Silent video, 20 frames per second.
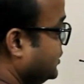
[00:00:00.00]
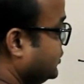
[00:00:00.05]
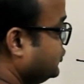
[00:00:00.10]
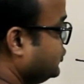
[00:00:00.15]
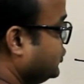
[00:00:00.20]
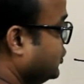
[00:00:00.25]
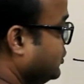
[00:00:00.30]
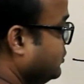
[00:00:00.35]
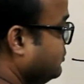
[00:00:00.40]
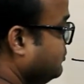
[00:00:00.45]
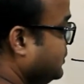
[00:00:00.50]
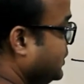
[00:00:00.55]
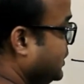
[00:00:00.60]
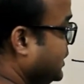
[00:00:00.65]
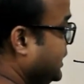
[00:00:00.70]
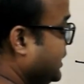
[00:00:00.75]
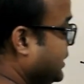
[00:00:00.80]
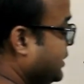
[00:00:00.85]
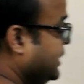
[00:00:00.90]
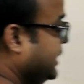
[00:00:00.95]
So
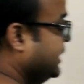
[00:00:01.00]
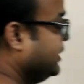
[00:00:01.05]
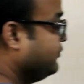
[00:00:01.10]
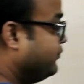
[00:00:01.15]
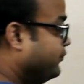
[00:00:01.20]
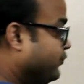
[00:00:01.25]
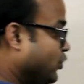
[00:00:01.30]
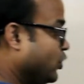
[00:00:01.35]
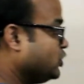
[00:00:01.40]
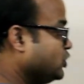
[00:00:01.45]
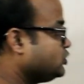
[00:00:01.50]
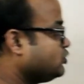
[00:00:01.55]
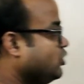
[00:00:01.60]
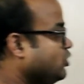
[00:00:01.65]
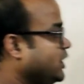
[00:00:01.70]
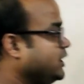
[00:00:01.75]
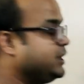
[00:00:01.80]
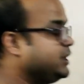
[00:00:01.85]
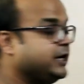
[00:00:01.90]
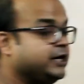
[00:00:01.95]
in fourth
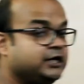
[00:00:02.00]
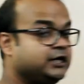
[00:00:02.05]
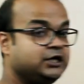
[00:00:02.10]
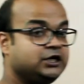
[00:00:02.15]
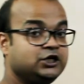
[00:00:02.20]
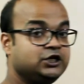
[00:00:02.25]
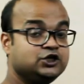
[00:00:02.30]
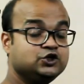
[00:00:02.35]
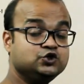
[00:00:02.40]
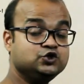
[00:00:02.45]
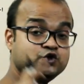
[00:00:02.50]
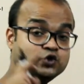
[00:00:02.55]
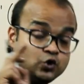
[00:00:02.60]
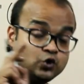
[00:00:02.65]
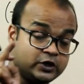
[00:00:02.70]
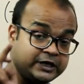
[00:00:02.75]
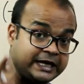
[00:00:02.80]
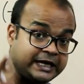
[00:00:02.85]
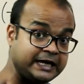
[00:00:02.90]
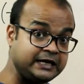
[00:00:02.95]
quadrant
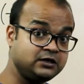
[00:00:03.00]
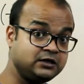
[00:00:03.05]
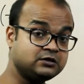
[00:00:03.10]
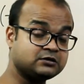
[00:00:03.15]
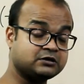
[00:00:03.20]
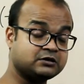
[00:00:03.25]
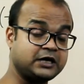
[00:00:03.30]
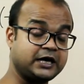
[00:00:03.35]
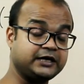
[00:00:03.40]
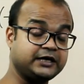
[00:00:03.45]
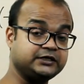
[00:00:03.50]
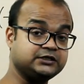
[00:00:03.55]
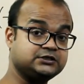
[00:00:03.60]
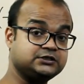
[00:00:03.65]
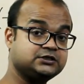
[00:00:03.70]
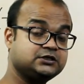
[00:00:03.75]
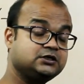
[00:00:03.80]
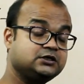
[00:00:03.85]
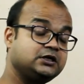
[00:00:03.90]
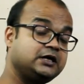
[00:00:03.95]
you can
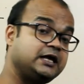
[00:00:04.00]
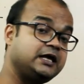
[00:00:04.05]
write